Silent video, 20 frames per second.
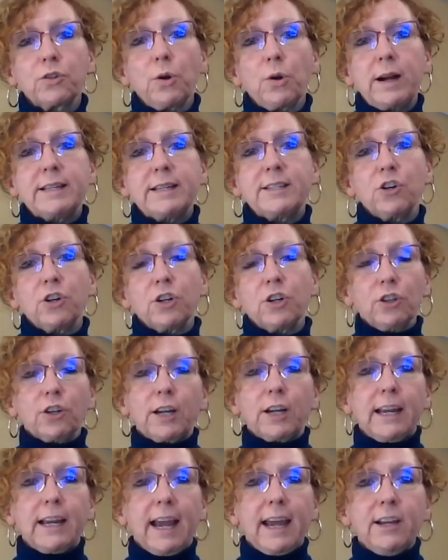So I started
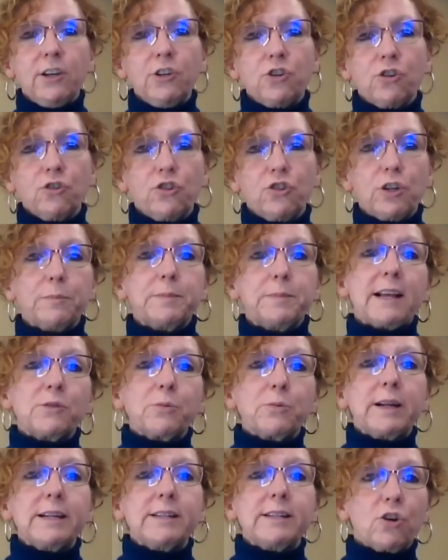looking at internships.
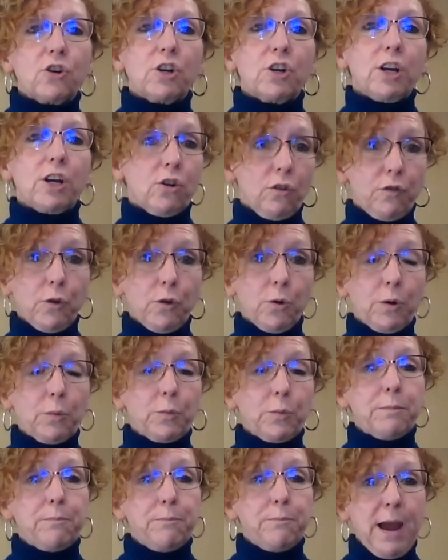That's when I started
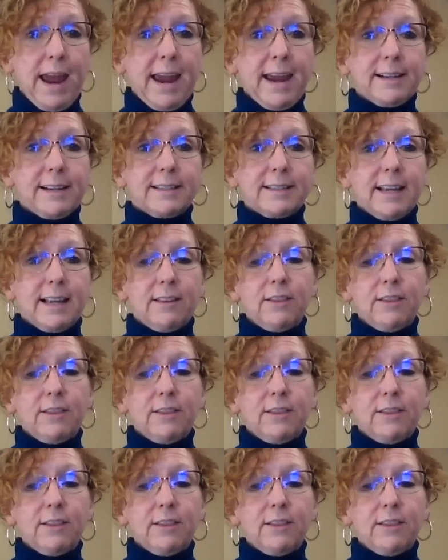interviewing with banks.